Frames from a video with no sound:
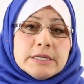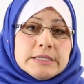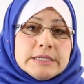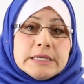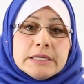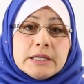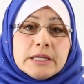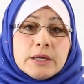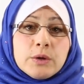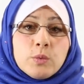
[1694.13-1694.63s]

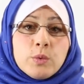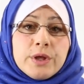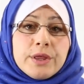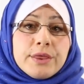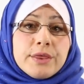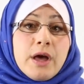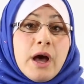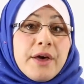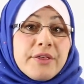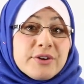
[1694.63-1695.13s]
dealing
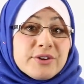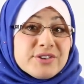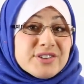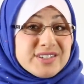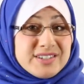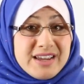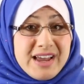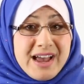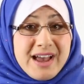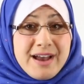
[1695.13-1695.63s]
with other
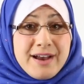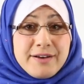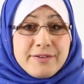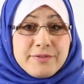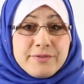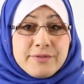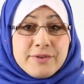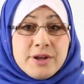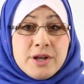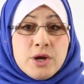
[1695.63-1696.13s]

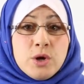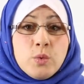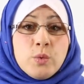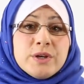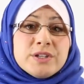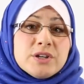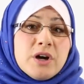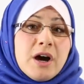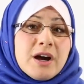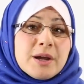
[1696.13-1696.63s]
staff.
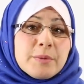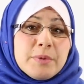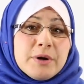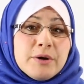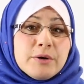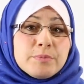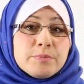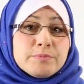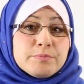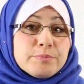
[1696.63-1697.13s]
We talk
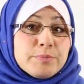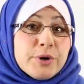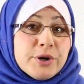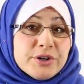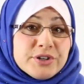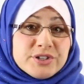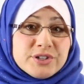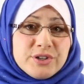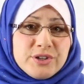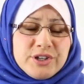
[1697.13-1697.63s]
about
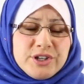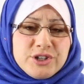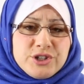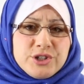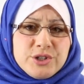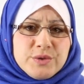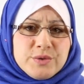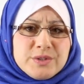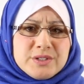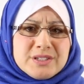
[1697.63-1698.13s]
personal
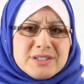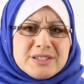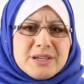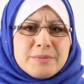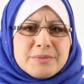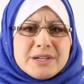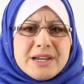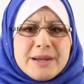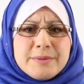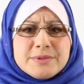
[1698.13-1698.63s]
issues.
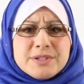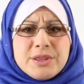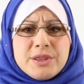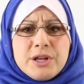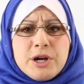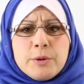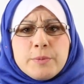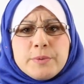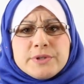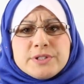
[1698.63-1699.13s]
Sometimes the
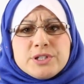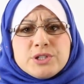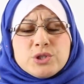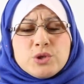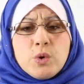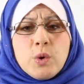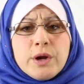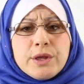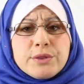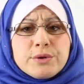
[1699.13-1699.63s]
therapist is
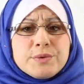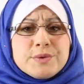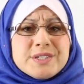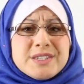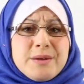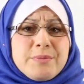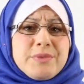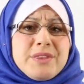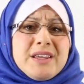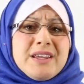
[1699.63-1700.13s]
going through
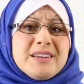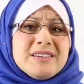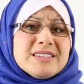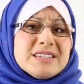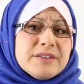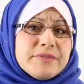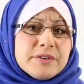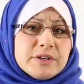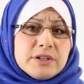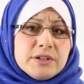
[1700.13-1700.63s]
something
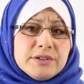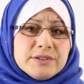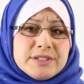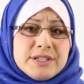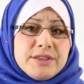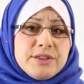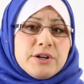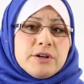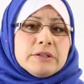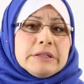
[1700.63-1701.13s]
difficult
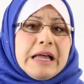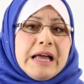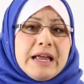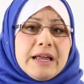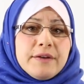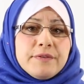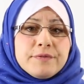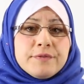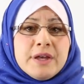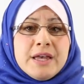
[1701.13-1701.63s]
in their
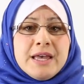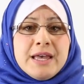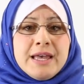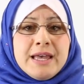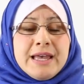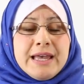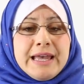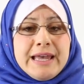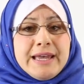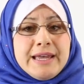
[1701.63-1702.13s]
life,
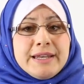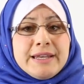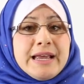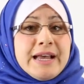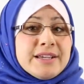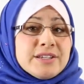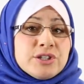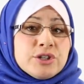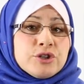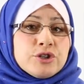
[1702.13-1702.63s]
and
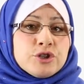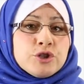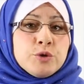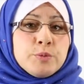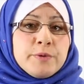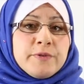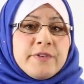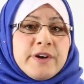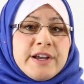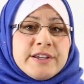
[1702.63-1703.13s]
as their
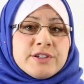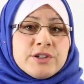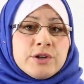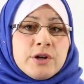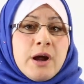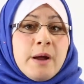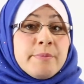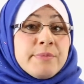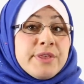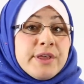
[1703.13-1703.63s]
supervisor,
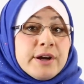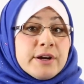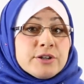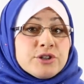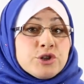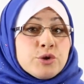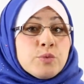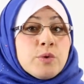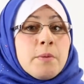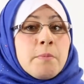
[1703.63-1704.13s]
I'm there
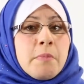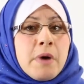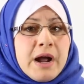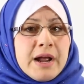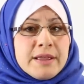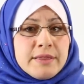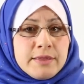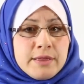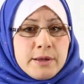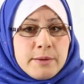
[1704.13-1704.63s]
to
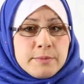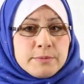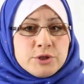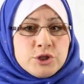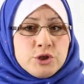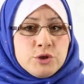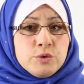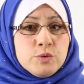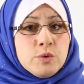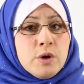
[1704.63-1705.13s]
remind them
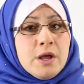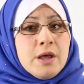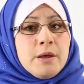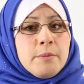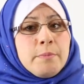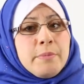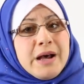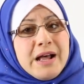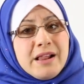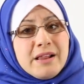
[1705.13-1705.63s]
to
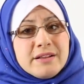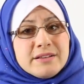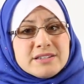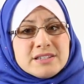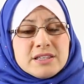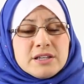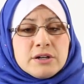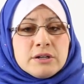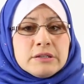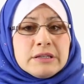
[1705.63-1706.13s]
balance
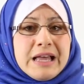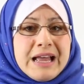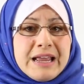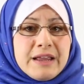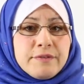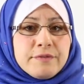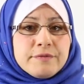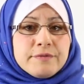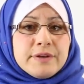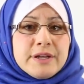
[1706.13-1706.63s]
their
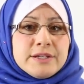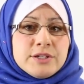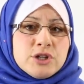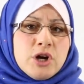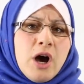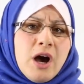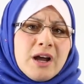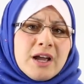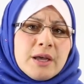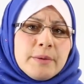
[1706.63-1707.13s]
life and
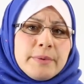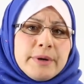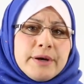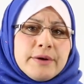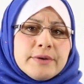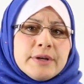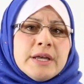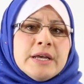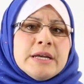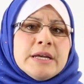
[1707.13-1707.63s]
talk about